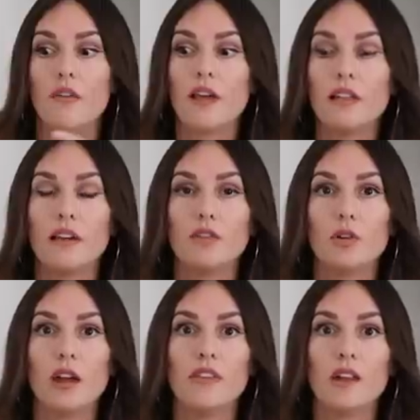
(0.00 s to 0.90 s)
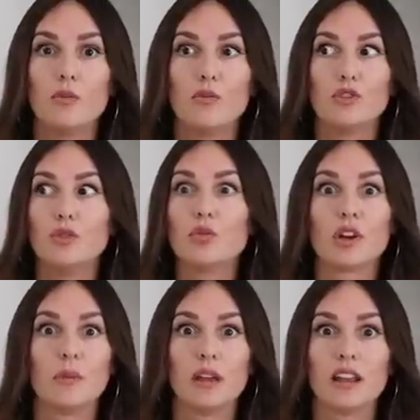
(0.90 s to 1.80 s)
on that level. And then soon
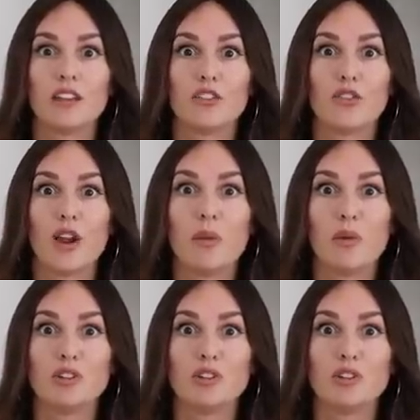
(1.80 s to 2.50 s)
we're gonna be getting into framing,